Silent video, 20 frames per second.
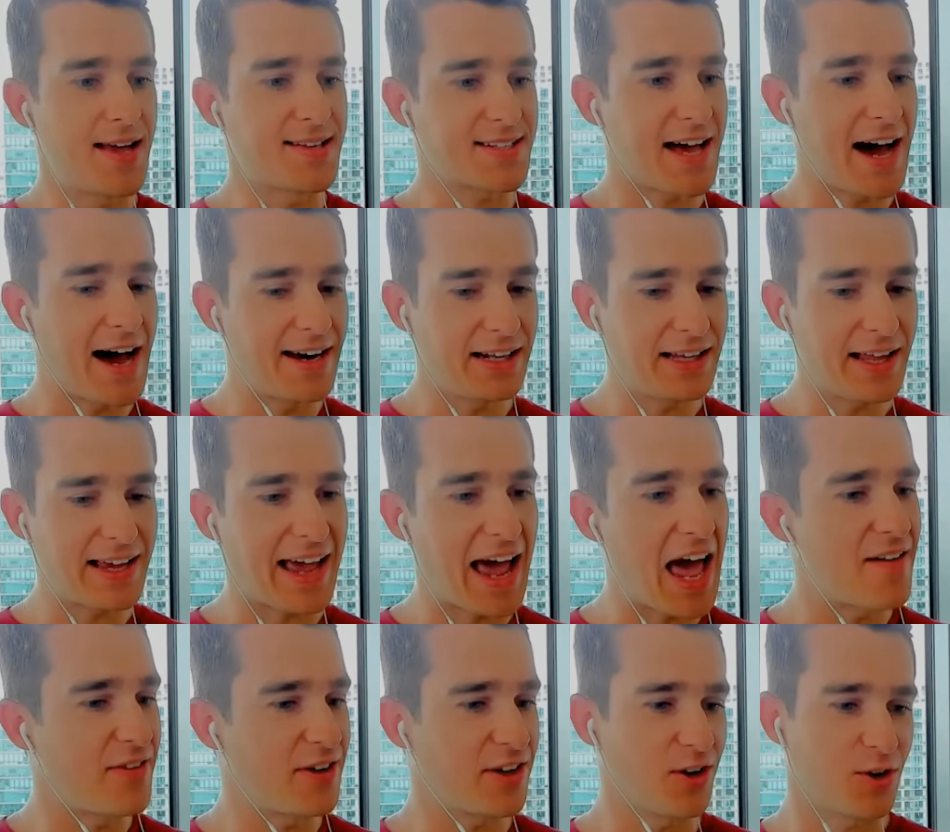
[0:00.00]
it's kind of like
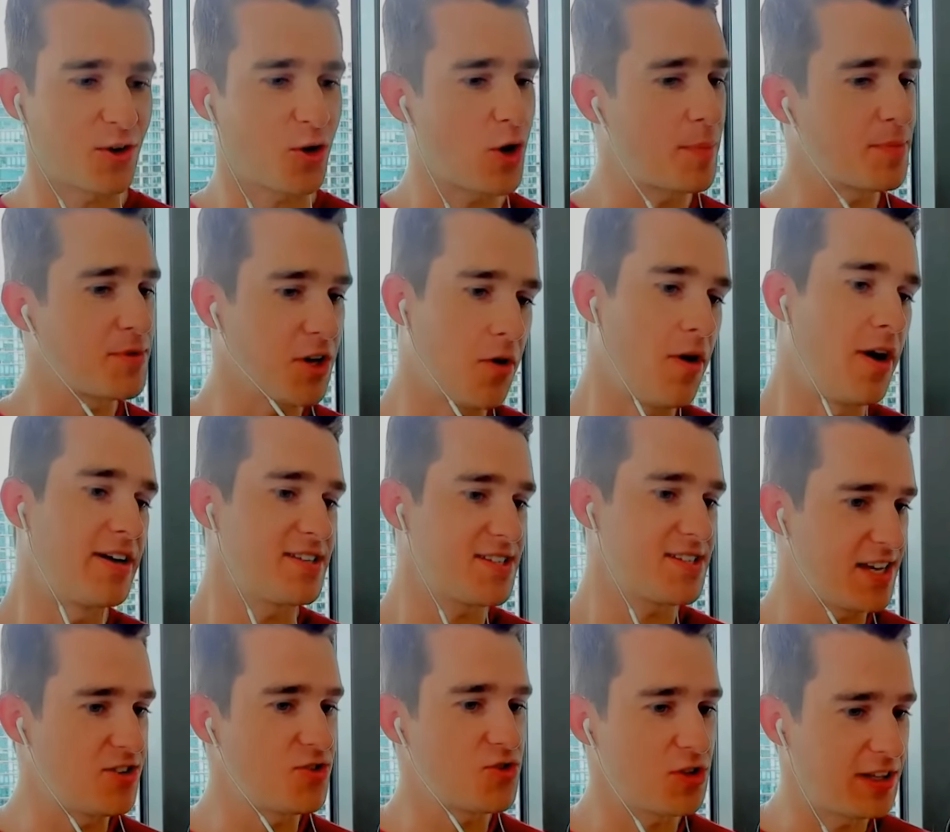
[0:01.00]
having your crypto on a
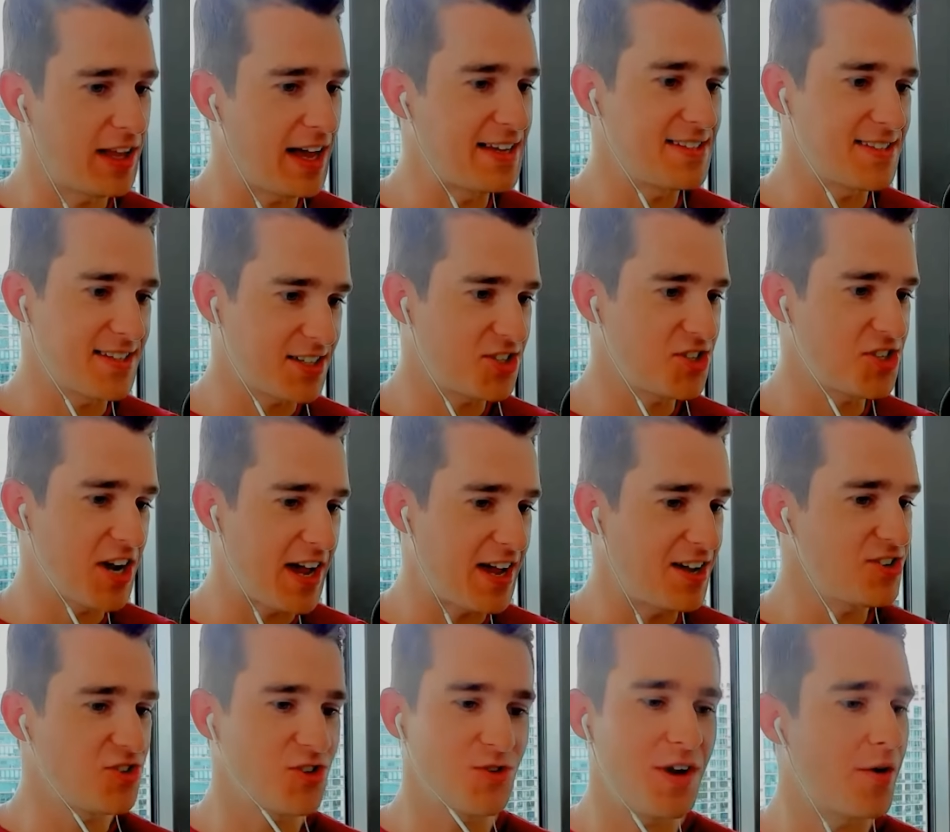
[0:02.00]
centralized
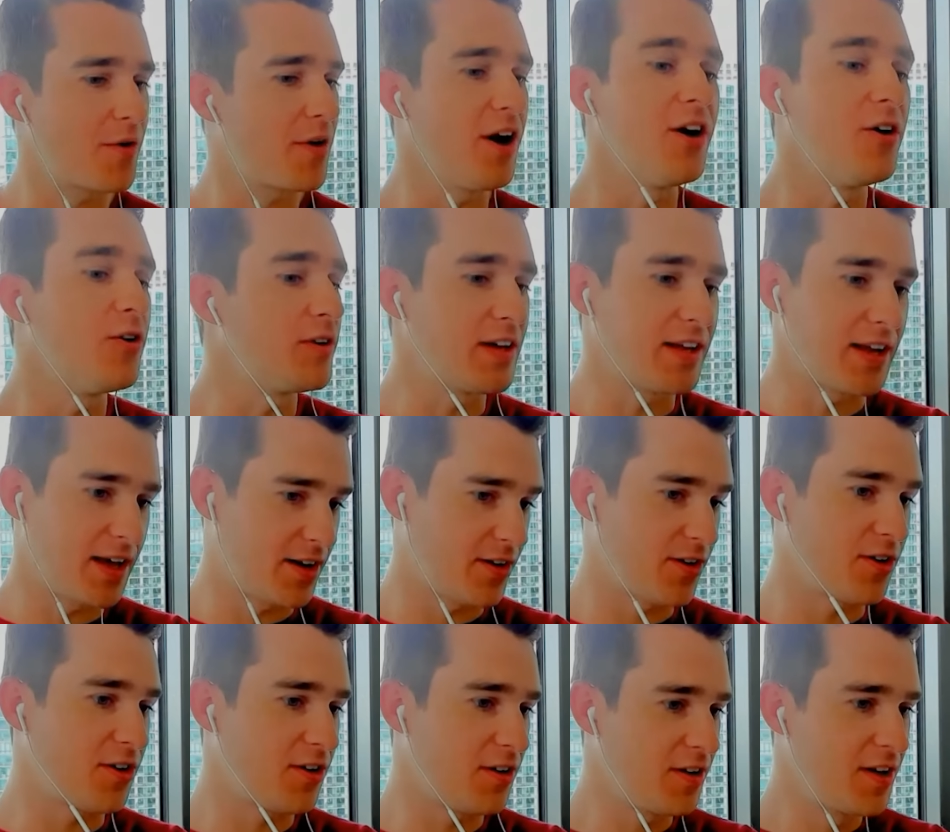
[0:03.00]
exchange. You don't own it at
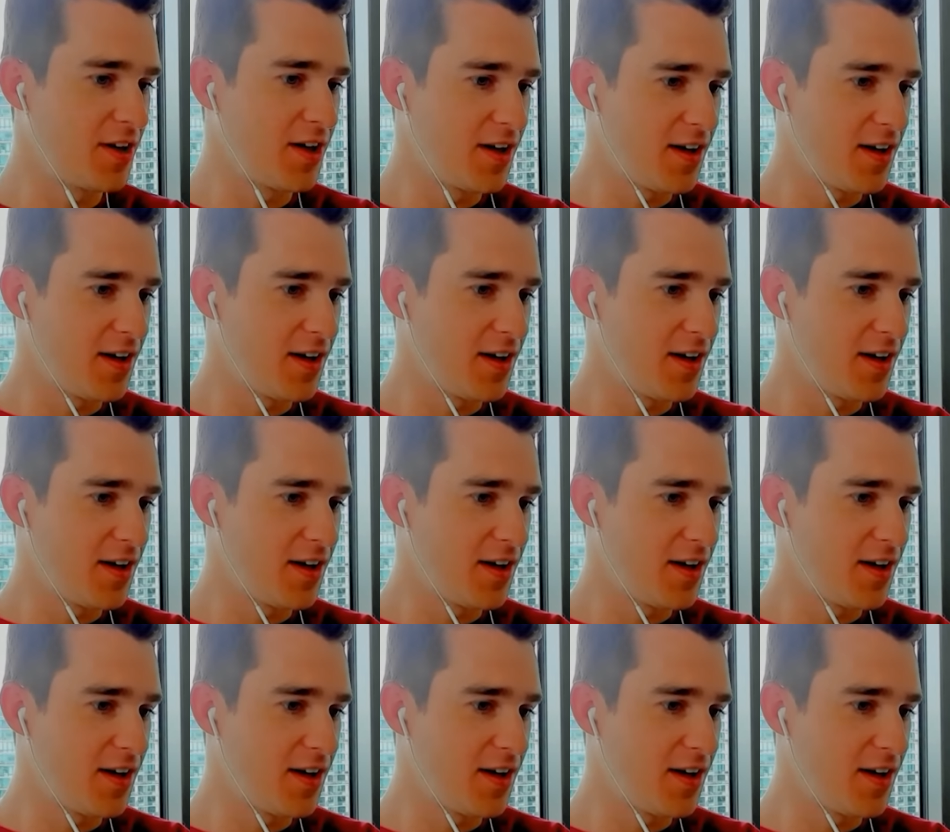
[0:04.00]
all.